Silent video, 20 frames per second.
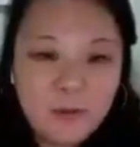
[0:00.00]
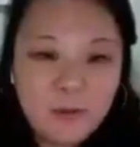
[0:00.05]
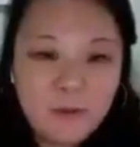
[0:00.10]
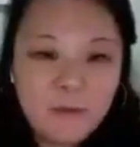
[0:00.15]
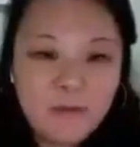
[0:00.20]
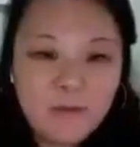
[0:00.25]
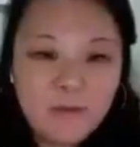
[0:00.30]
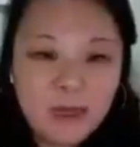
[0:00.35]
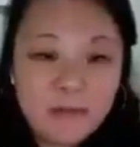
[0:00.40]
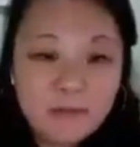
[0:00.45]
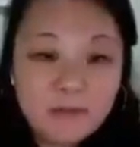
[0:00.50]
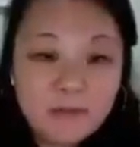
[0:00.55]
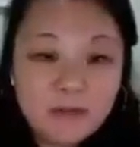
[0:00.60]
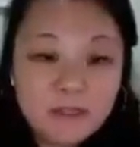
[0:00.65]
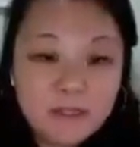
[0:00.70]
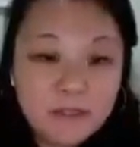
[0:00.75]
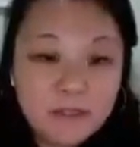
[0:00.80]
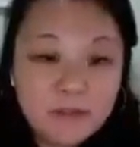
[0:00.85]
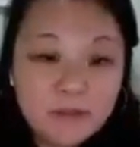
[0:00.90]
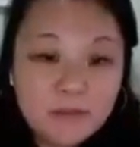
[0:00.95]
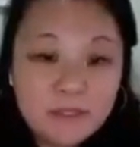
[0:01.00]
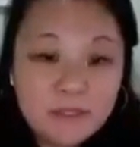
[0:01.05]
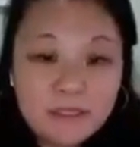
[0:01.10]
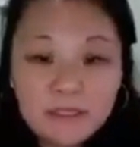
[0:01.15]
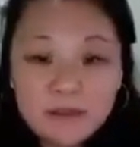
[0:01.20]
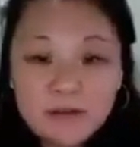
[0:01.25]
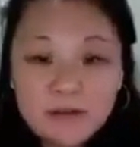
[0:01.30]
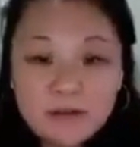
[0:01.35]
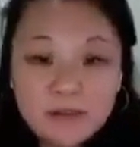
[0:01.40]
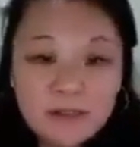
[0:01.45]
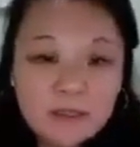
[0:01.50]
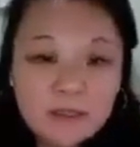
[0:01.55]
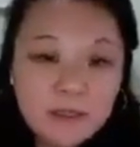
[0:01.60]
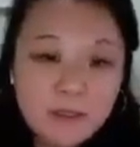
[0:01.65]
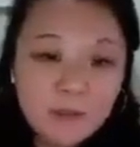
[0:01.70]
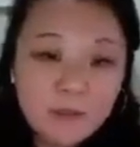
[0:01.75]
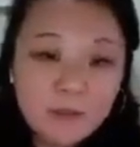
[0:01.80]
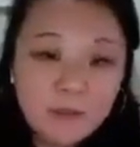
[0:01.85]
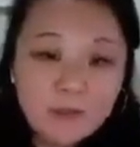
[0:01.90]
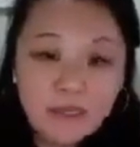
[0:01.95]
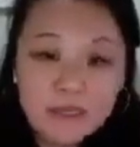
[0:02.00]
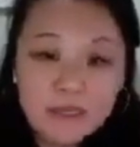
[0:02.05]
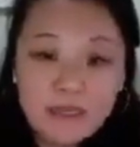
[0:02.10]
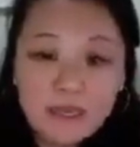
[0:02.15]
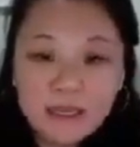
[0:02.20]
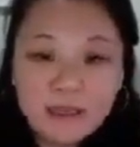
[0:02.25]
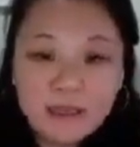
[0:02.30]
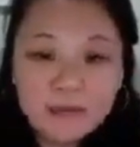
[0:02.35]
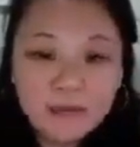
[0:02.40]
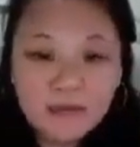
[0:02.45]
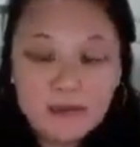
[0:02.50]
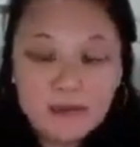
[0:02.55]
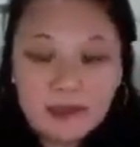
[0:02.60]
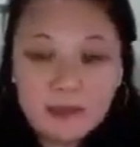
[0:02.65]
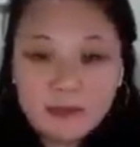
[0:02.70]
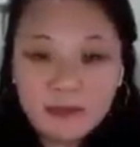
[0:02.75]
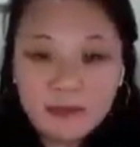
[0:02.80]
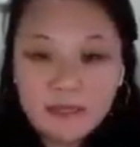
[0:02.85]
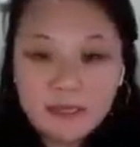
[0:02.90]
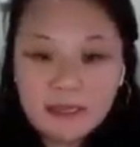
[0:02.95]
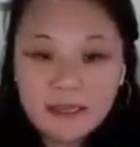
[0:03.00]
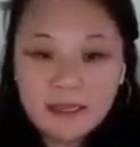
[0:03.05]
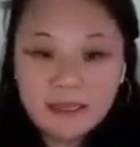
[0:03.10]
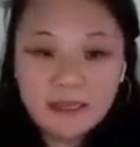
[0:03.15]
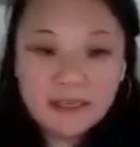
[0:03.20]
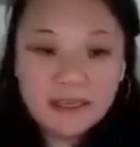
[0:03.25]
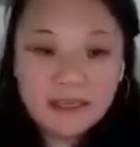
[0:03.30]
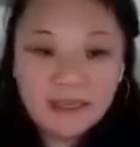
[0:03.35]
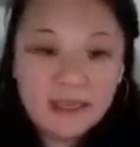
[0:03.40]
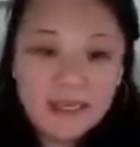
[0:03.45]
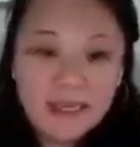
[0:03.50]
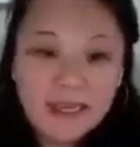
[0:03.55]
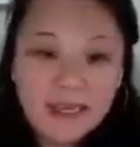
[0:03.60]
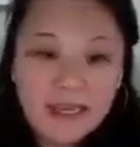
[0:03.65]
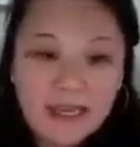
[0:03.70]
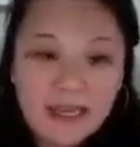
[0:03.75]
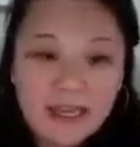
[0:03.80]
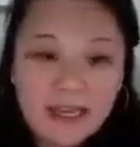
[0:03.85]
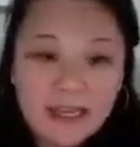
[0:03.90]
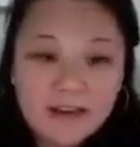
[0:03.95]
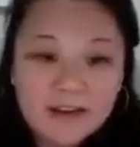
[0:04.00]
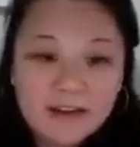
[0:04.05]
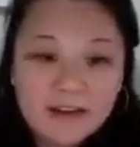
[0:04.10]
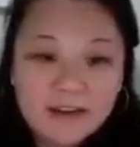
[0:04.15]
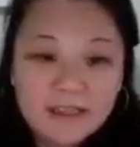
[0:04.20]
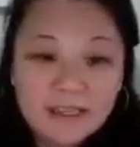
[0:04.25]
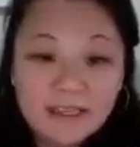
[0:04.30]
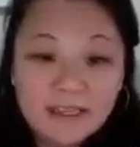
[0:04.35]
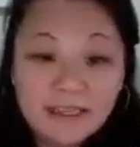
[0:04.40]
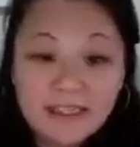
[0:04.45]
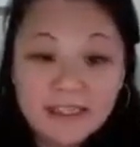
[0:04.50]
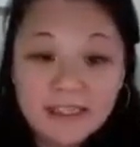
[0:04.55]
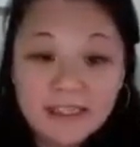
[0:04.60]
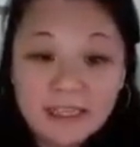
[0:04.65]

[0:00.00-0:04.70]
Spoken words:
And then in this first example, members of the mysterious and spooky Addams family.